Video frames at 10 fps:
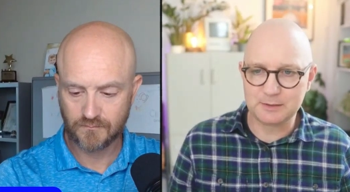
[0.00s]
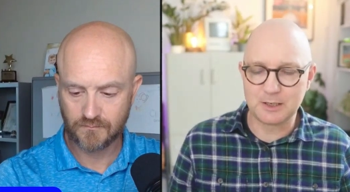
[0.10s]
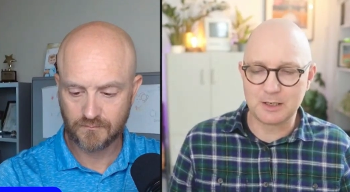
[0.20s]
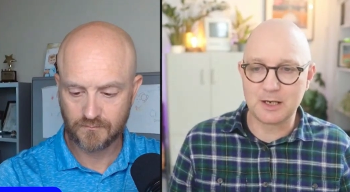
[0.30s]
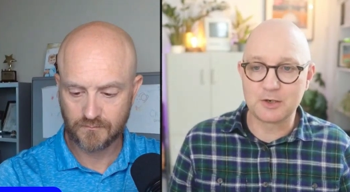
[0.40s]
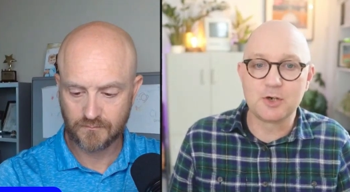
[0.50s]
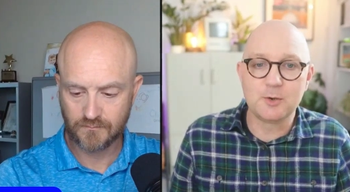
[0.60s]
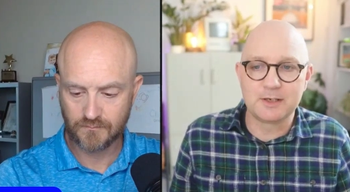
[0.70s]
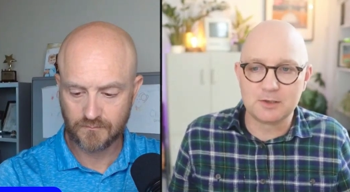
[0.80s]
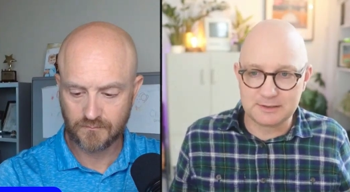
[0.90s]
Speaker 1: of a, a growing
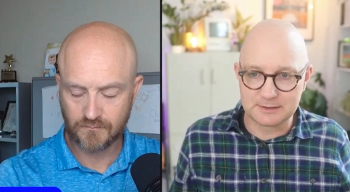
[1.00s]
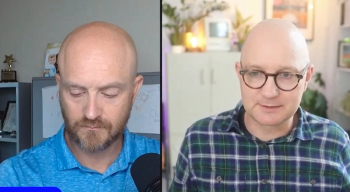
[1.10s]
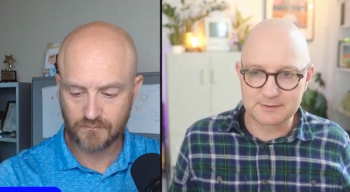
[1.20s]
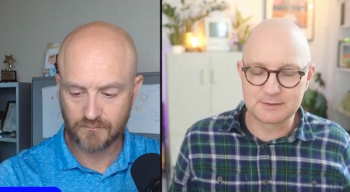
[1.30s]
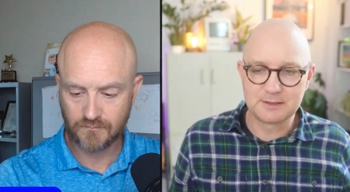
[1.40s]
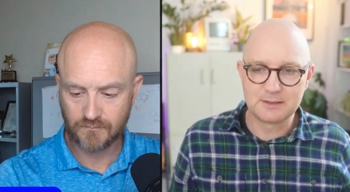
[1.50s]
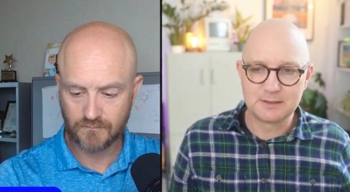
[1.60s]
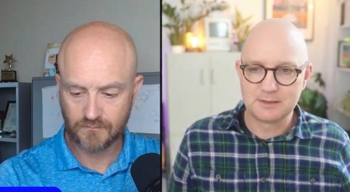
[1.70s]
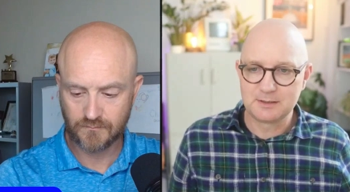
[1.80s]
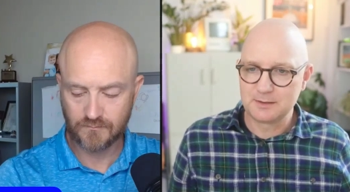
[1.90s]
audience,
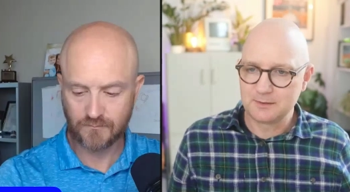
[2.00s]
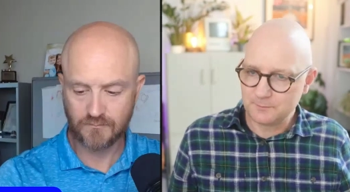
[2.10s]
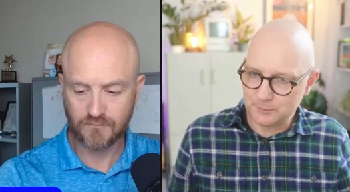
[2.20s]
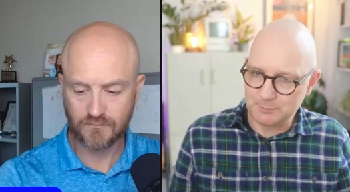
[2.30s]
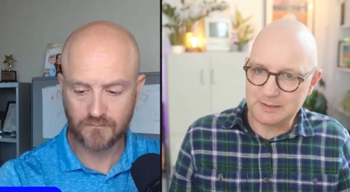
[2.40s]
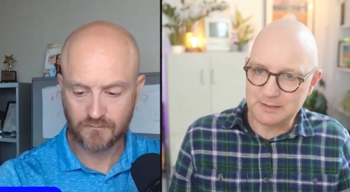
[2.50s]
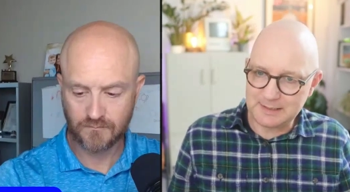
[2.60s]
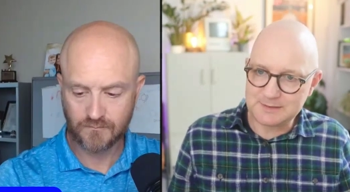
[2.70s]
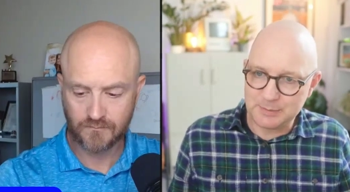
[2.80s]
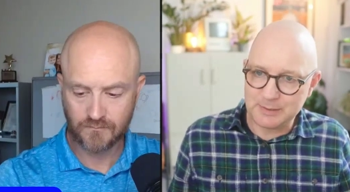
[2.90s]
for me, that's
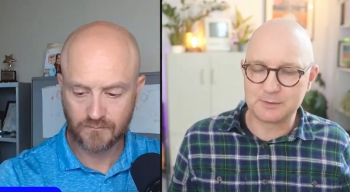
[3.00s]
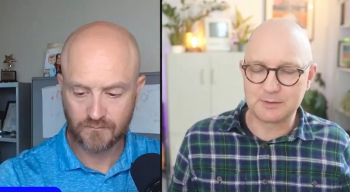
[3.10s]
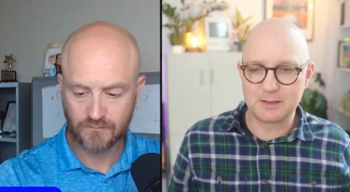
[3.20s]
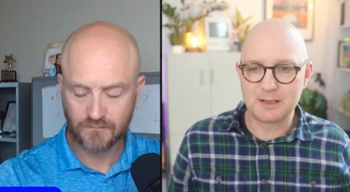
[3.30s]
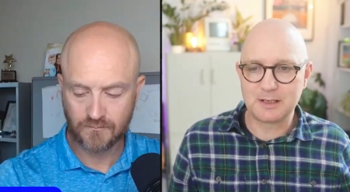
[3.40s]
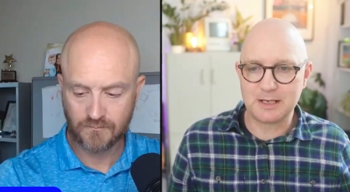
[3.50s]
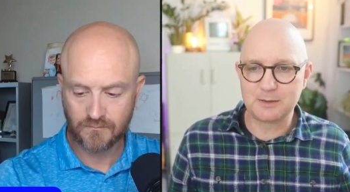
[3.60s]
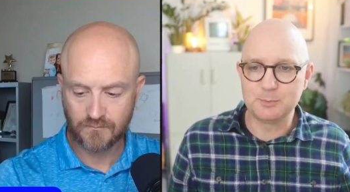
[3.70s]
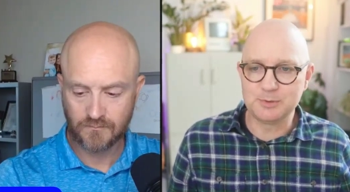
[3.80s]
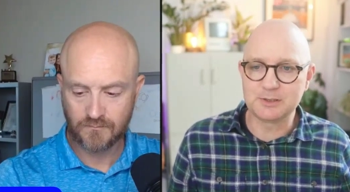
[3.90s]
about how you
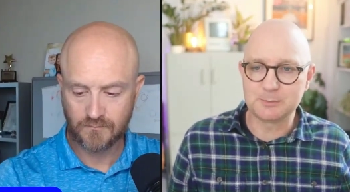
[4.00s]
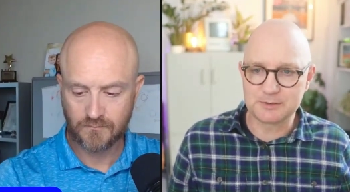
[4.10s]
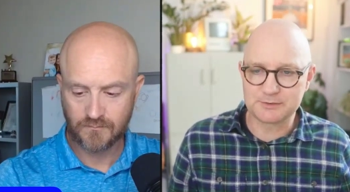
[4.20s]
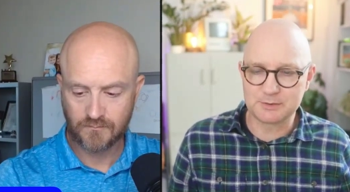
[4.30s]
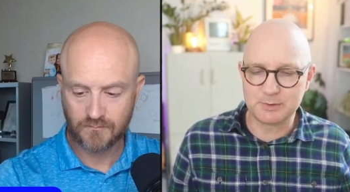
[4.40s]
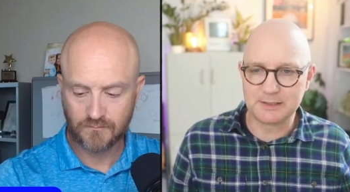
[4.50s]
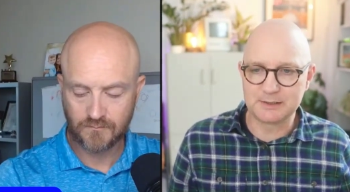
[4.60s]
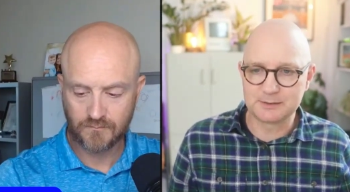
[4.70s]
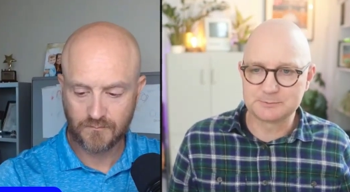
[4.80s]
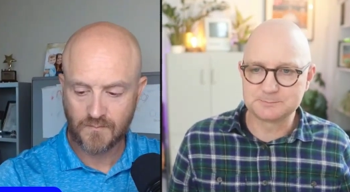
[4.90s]
build a personal brand.
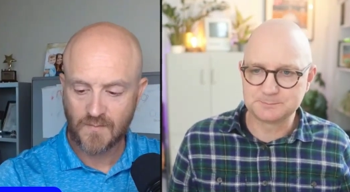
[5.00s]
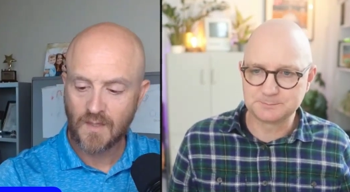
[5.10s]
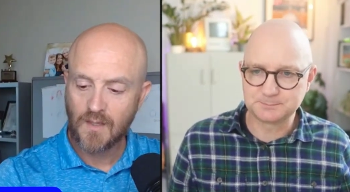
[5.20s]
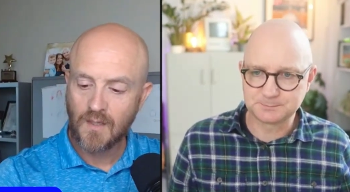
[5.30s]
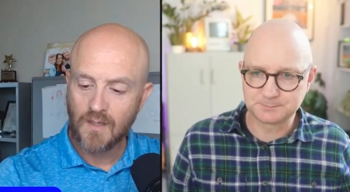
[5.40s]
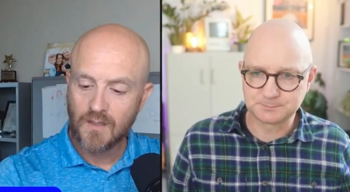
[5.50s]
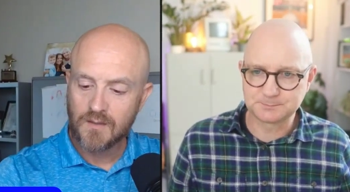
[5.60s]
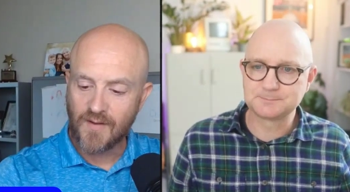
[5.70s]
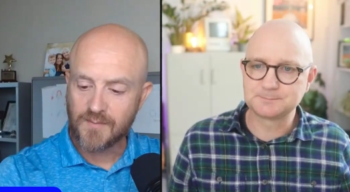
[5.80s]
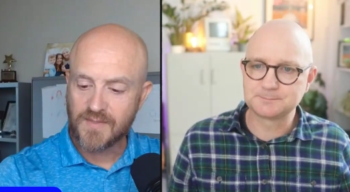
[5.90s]

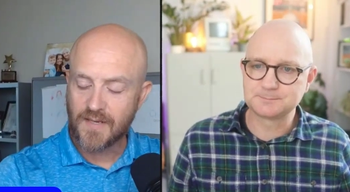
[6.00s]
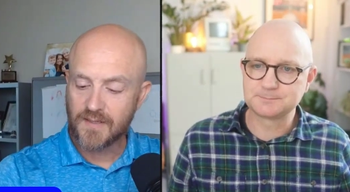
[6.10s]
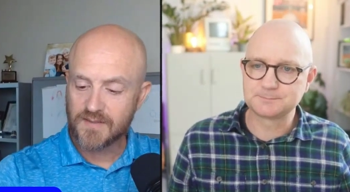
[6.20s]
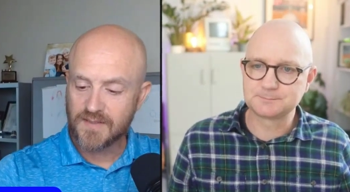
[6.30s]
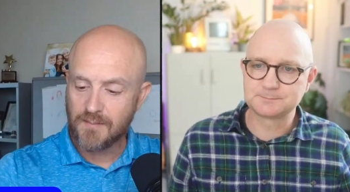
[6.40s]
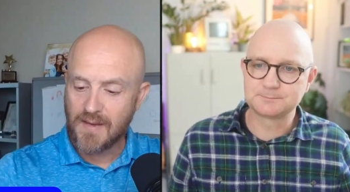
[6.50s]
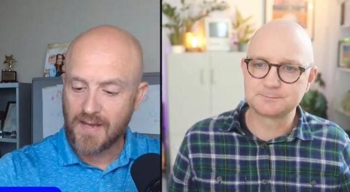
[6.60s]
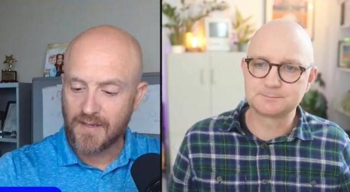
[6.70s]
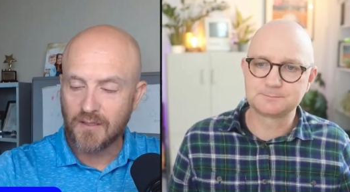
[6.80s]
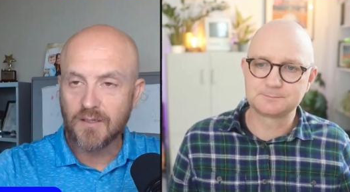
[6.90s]
Speaker 2: Well, if I'm taking a step
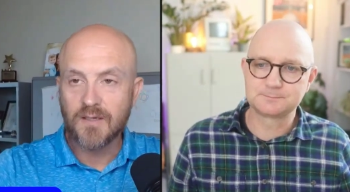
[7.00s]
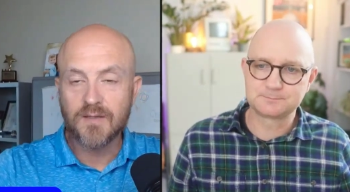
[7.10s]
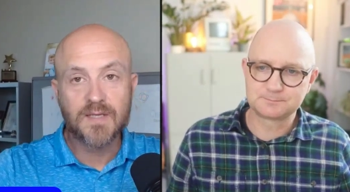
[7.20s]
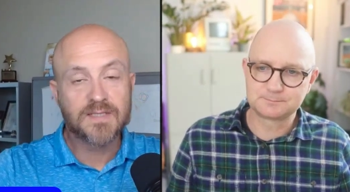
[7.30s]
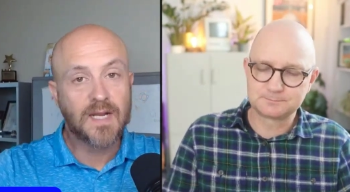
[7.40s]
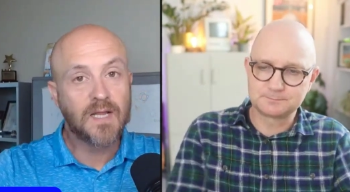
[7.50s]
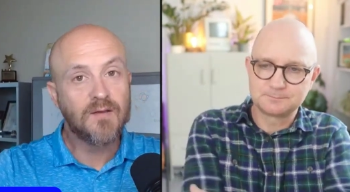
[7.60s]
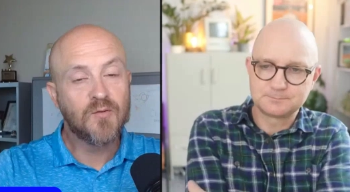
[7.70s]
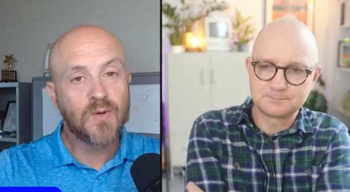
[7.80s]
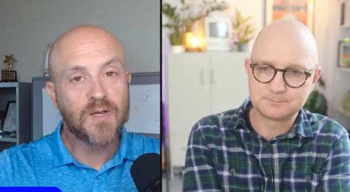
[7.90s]
back and looking at this, and I
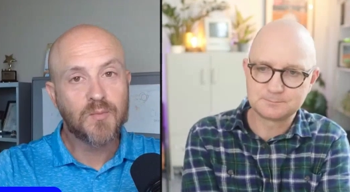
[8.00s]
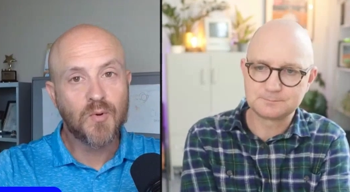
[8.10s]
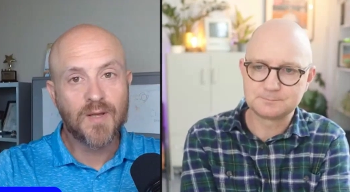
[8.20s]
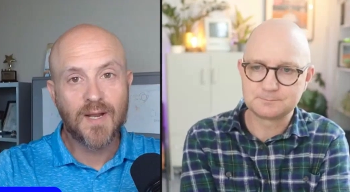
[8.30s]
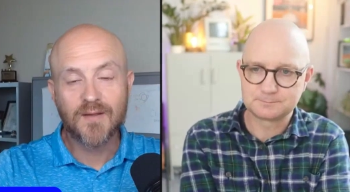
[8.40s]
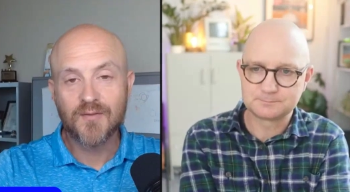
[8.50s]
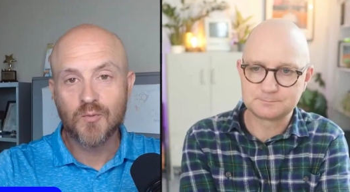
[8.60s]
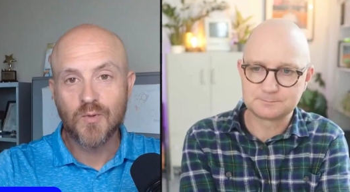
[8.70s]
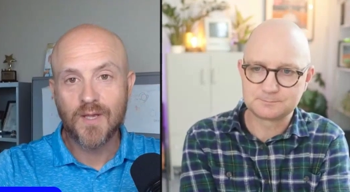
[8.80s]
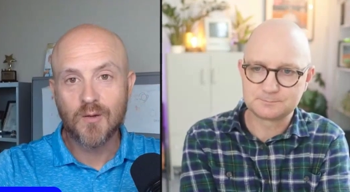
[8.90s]
love the way you point out
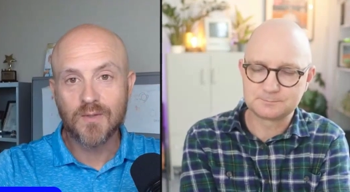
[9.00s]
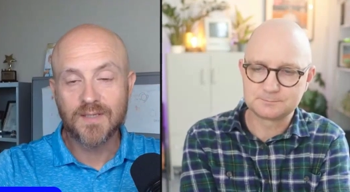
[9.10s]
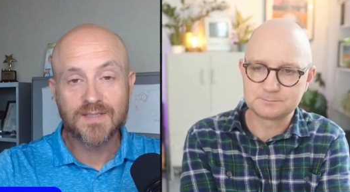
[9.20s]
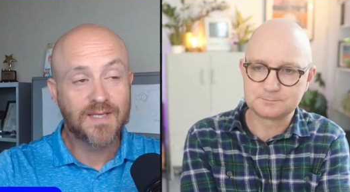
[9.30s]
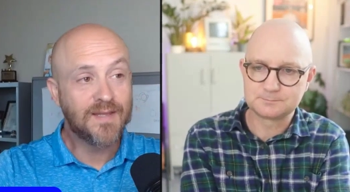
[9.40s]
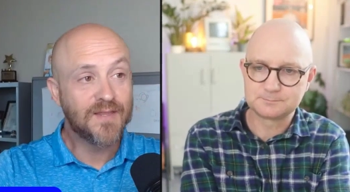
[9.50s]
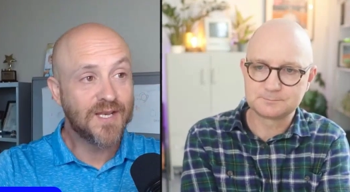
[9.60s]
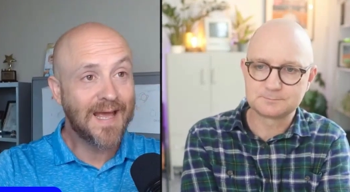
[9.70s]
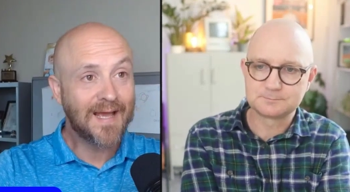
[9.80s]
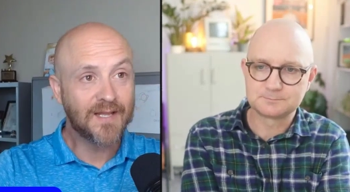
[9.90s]
that we only see the
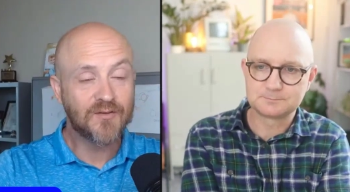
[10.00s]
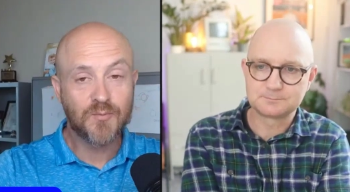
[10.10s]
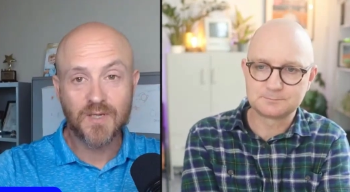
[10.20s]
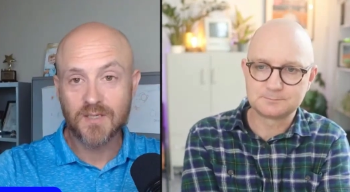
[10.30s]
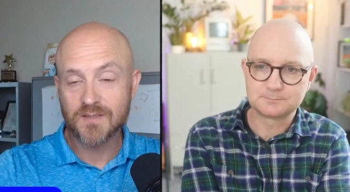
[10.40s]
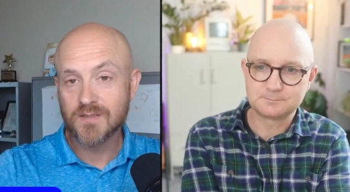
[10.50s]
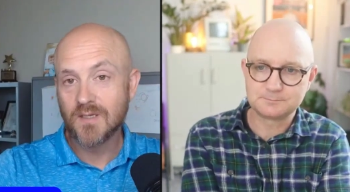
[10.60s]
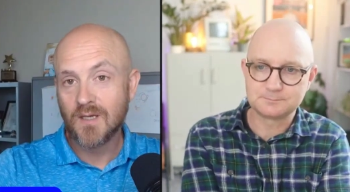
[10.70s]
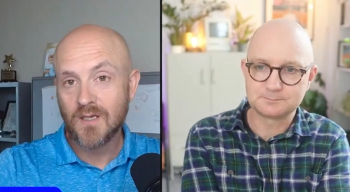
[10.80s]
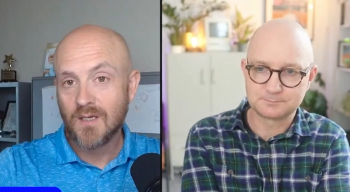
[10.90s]
negative because,